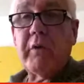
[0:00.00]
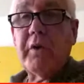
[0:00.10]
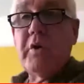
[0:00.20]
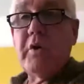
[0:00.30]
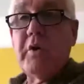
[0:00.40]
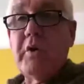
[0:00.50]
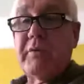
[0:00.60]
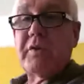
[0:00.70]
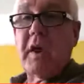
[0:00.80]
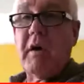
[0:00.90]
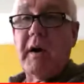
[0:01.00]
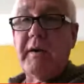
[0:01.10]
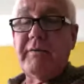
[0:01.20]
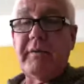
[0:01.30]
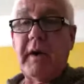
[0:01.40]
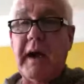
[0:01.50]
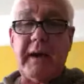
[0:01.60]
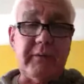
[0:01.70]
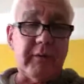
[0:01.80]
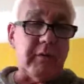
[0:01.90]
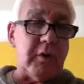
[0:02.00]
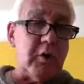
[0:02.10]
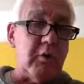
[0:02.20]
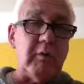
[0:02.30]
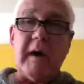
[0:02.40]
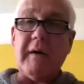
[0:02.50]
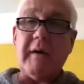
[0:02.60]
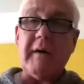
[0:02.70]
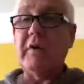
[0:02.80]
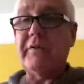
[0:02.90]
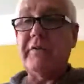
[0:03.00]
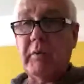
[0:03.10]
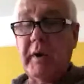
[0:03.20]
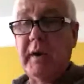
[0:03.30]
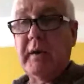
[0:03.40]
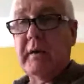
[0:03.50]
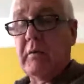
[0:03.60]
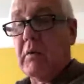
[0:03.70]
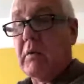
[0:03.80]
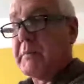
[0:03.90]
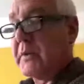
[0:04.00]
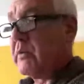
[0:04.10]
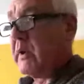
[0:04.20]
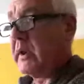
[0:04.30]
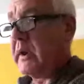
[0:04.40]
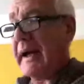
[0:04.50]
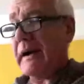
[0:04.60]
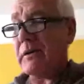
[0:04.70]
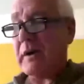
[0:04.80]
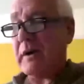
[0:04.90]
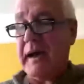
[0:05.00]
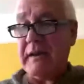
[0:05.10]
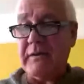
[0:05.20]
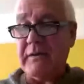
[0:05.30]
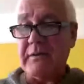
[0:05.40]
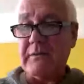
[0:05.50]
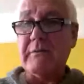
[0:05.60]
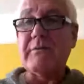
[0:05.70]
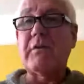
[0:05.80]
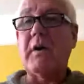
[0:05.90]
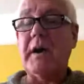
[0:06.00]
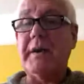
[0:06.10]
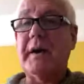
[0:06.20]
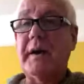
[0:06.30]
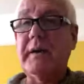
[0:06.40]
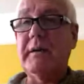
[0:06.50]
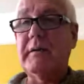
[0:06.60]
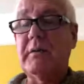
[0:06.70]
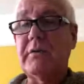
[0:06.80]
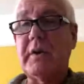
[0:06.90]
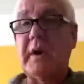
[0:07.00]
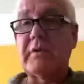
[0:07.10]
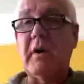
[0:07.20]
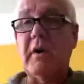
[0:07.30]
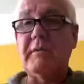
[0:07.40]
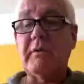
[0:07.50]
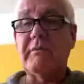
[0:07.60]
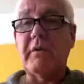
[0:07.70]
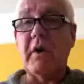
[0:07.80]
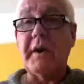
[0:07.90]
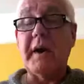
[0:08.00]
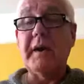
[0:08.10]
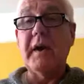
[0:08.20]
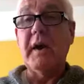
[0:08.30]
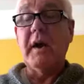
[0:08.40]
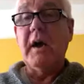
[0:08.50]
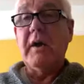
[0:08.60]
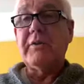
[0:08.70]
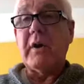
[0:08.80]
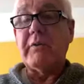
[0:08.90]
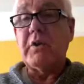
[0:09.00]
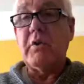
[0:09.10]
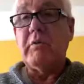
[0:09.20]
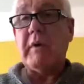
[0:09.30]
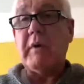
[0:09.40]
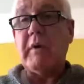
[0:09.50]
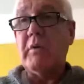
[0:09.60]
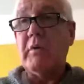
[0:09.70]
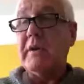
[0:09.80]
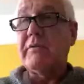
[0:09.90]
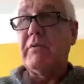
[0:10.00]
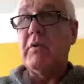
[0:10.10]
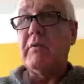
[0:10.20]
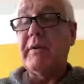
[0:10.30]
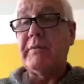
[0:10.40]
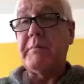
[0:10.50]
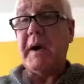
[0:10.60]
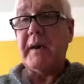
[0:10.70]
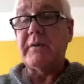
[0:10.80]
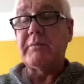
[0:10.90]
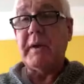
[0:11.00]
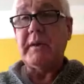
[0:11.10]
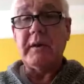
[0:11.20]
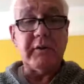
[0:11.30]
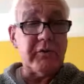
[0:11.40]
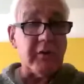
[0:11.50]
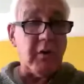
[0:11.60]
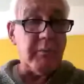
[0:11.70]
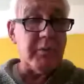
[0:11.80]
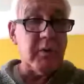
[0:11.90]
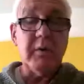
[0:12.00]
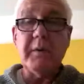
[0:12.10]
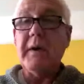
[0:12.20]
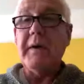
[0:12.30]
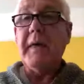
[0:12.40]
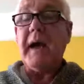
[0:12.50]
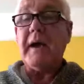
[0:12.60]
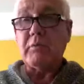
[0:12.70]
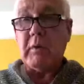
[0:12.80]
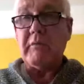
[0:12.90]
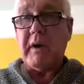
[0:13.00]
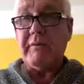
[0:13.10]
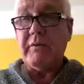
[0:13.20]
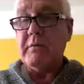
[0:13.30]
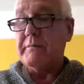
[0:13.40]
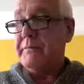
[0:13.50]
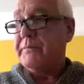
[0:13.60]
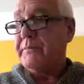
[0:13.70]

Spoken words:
The new raffle's live, and the new raffle this week, or between now and Friday, because the next live is on Friday. So the new raffle is for £50 to spend in a shop. That's one raffle.